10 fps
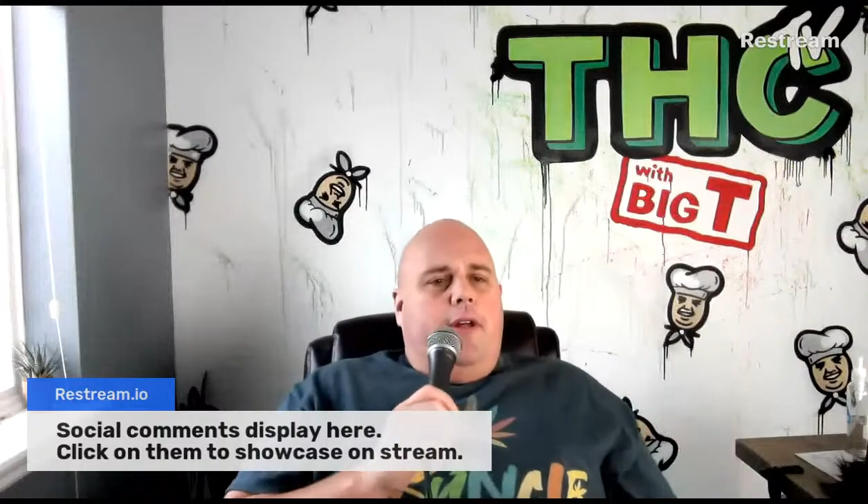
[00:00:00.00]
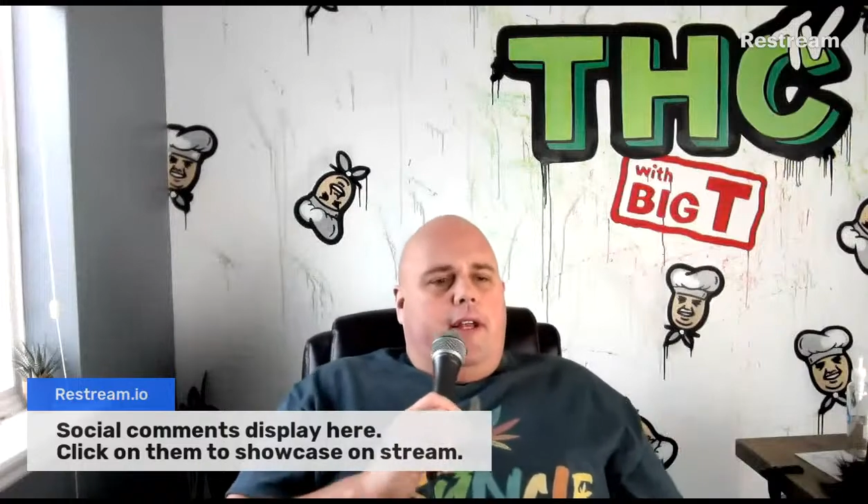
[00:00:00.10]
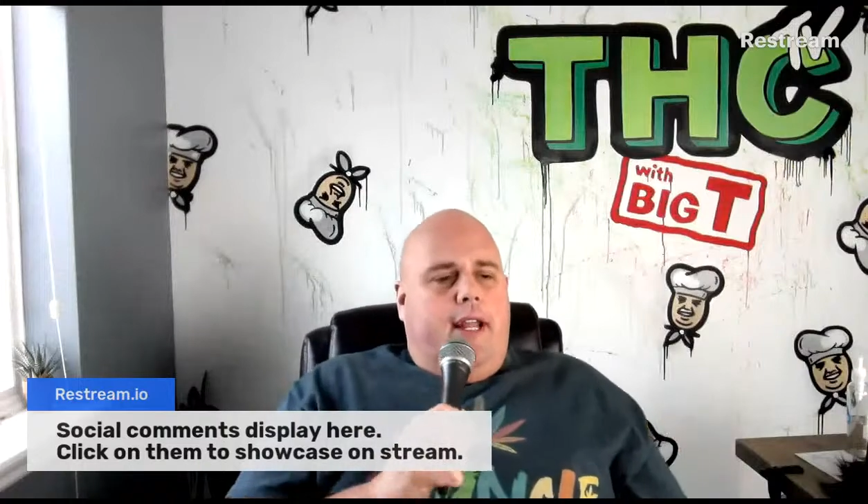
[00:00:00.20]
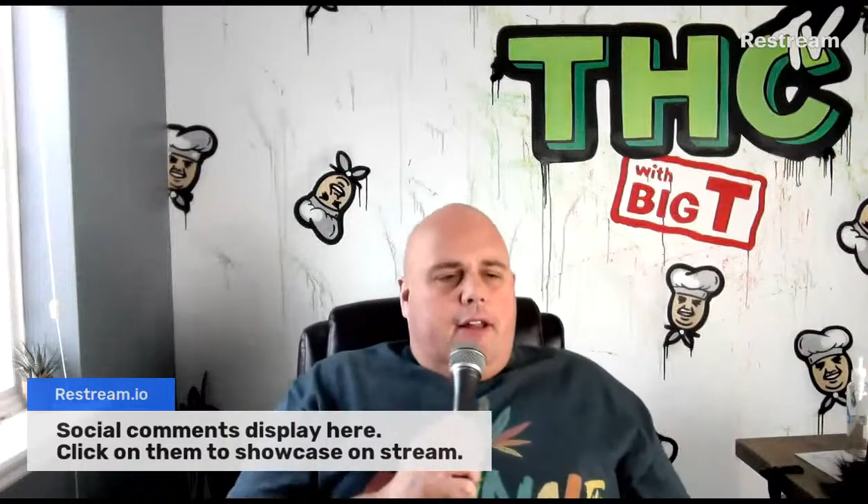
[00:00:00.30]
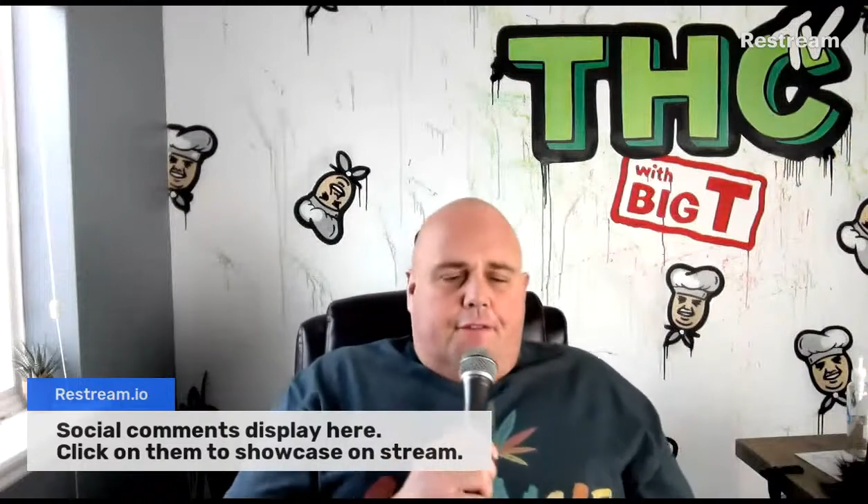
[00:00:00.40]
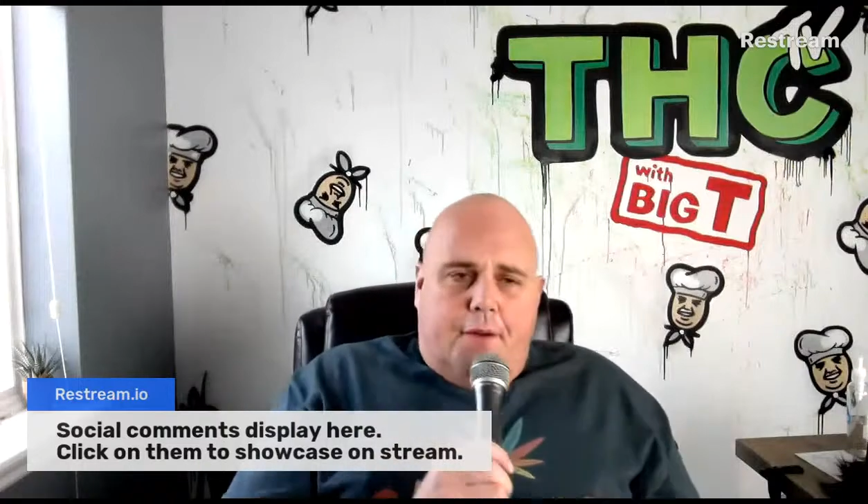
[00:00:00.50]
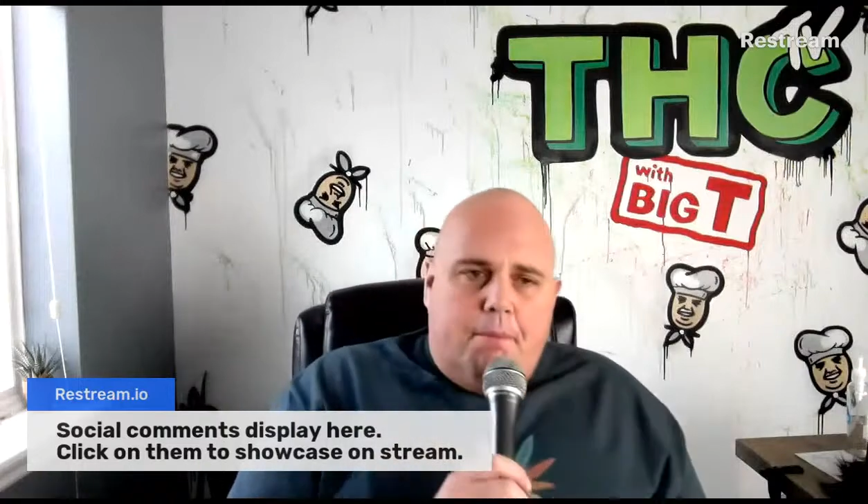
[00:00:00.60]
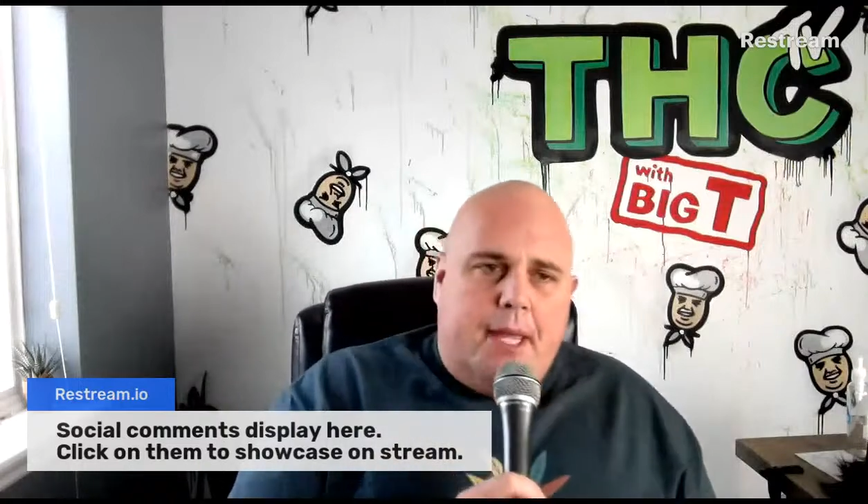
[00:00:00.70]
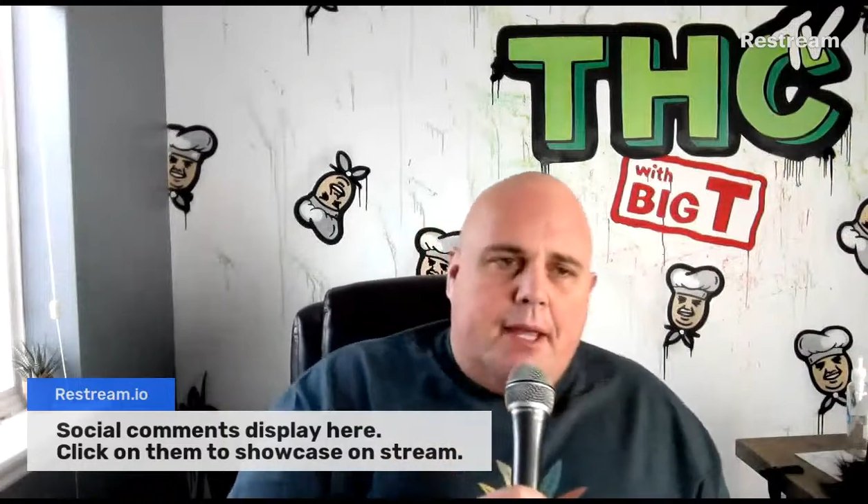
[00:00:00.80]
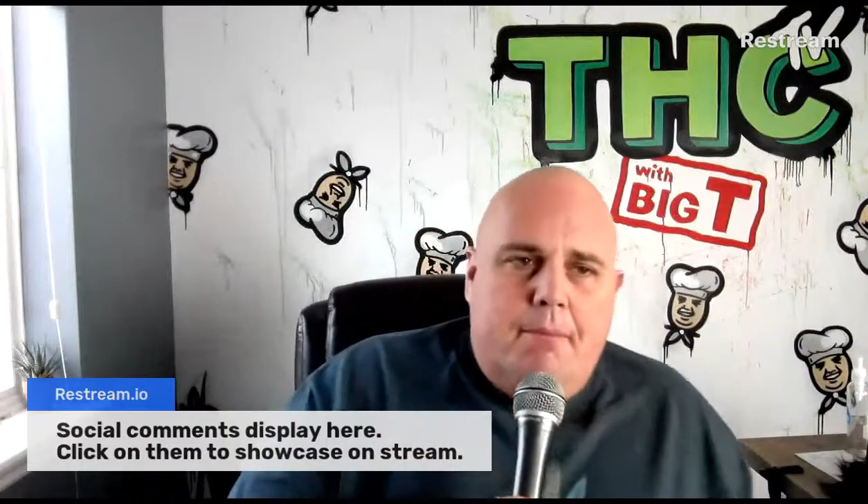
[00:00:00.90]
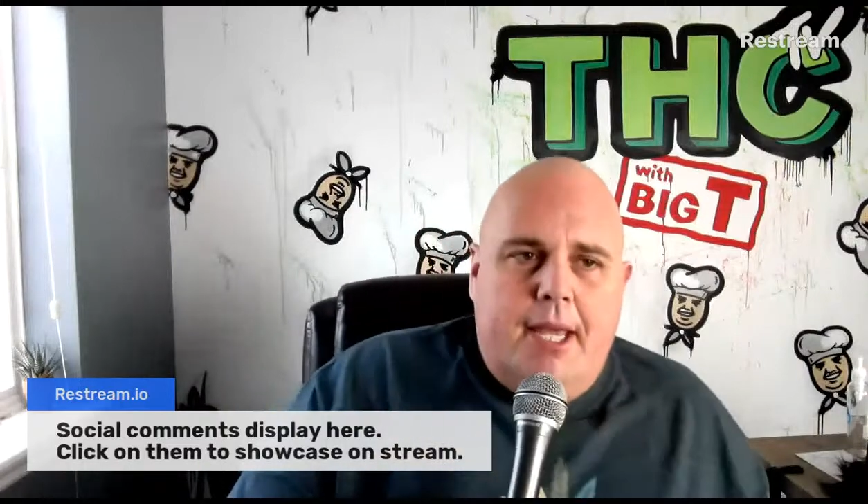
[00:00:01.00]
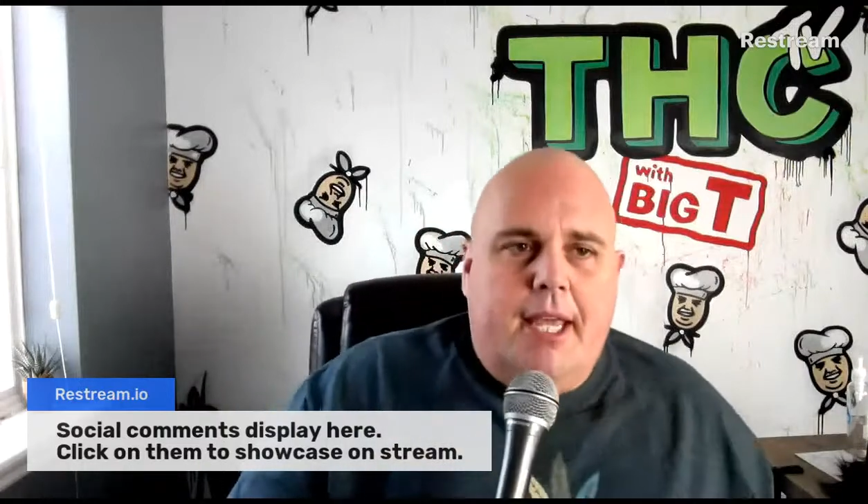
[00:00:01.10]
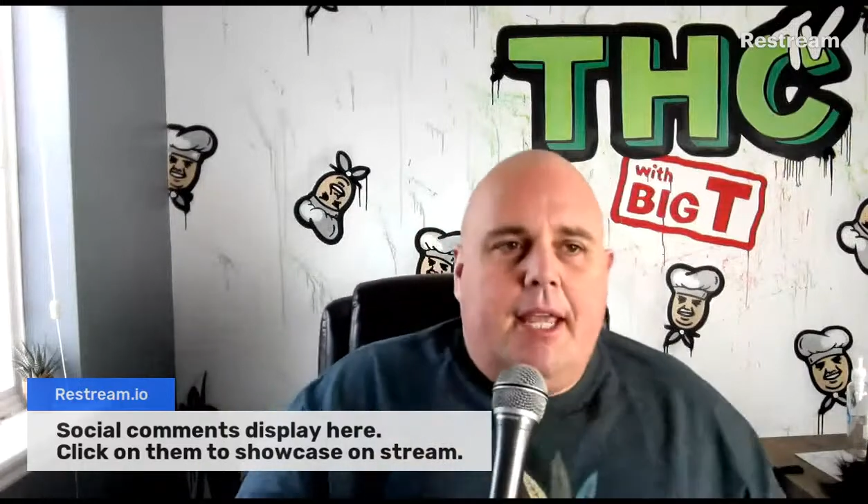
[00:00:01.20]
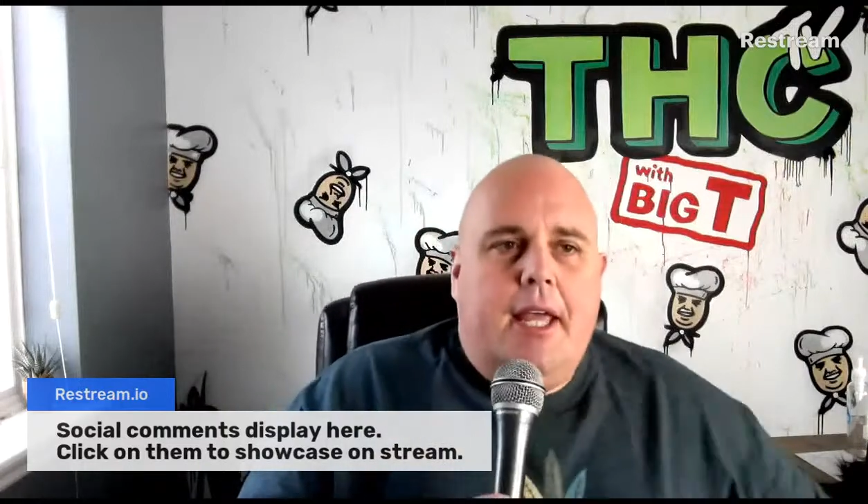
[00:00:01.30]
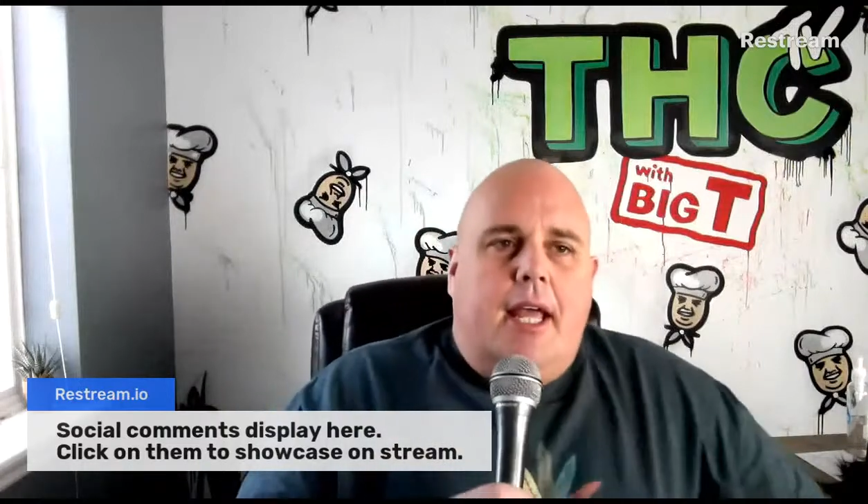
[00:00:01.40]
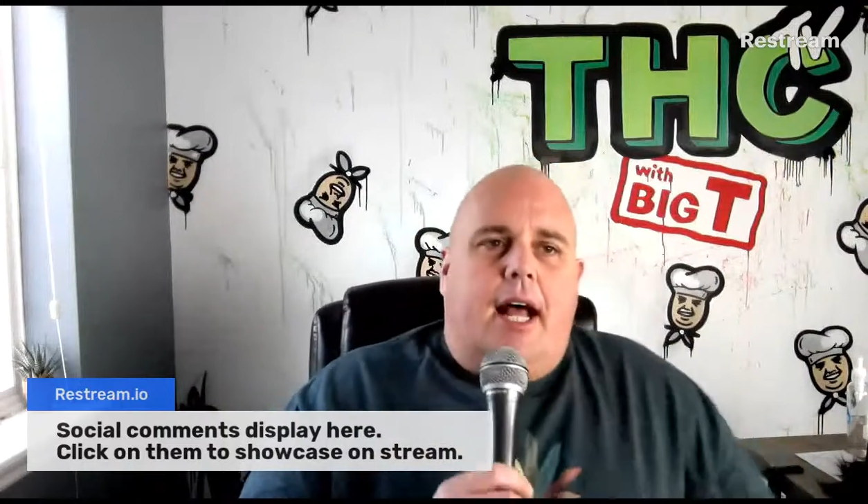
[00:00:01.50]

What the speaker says: and the elephant being me.